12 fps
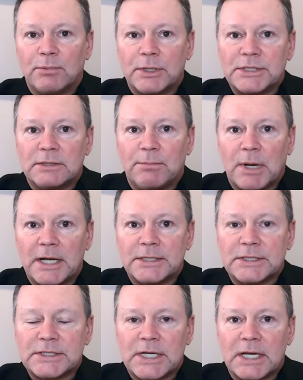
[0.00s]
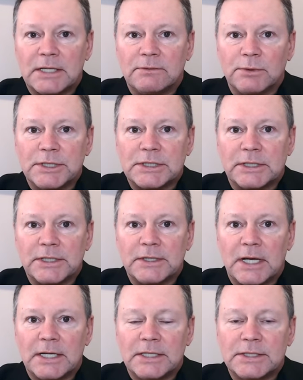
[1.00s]
President Biden said recently
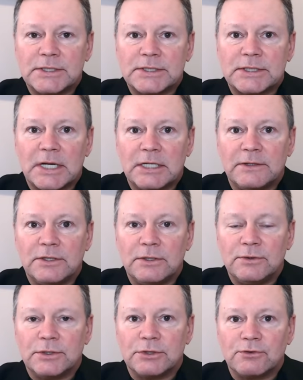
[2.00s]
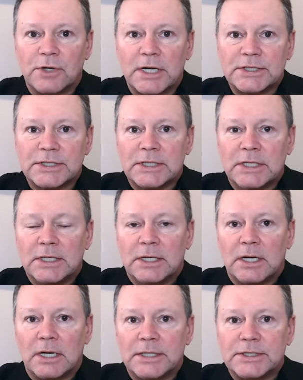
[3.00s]
that his State of the Union address
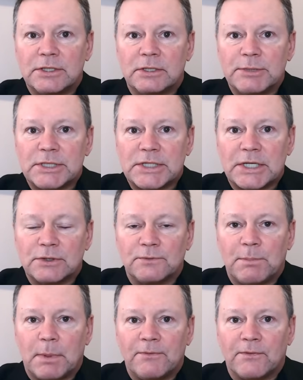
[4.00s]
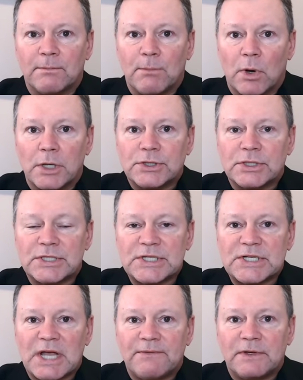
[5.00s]
is going to be scheduled for March
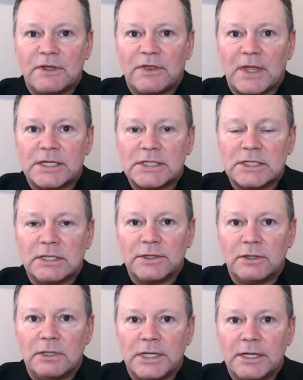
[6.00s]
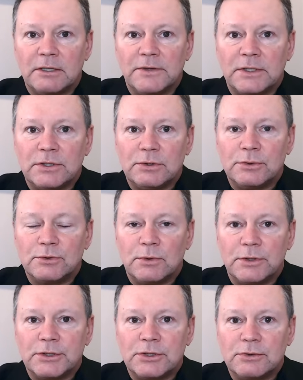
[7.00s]
7th. That is a little later than
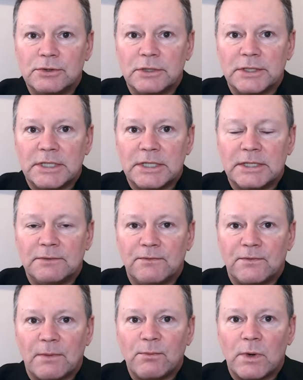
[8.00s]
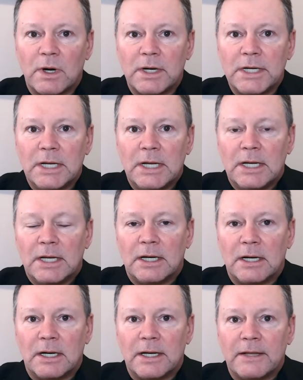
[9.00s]
usual. It's usually in February.
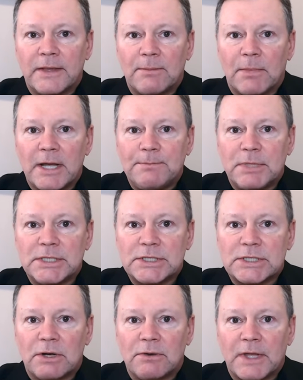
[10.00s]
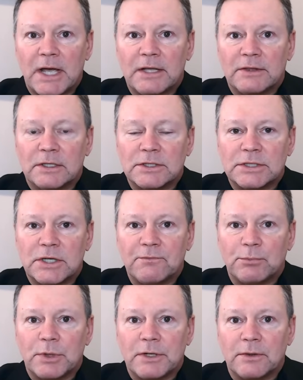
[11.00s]
And that might be so that there's enough
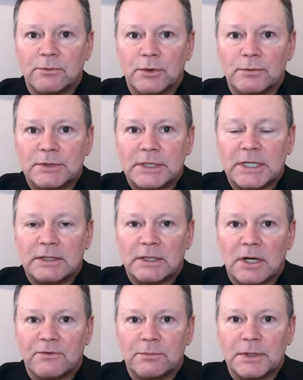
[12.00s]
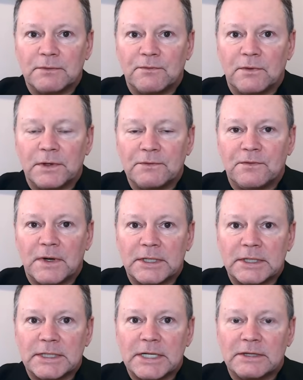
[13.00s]
breathing room to get the government fully
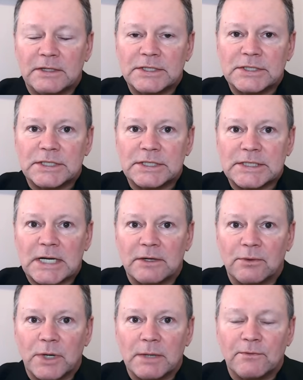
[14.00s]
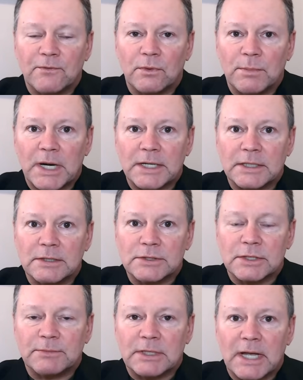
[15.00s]
funded and get these things out of the way before Biden goes
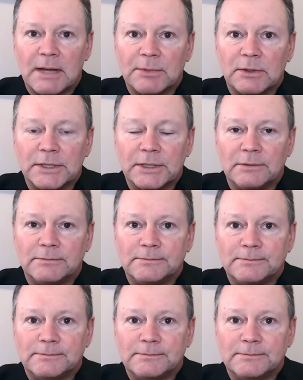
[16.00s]
up to Capitol Hill.